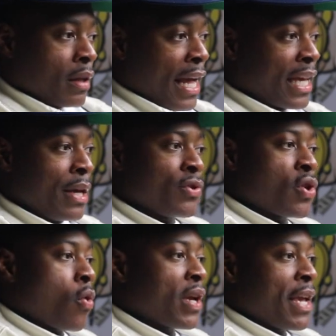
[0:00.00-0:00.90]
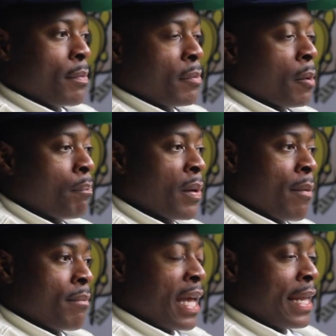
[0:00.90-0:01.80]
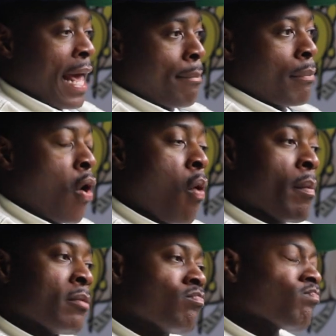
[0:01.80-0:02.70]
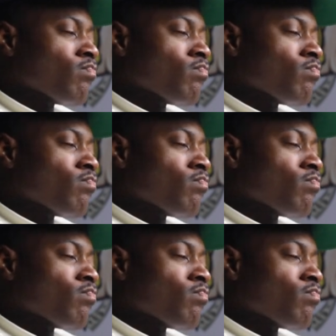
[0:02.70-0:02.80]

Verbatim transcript: like he was gonna give him the bump in that moment,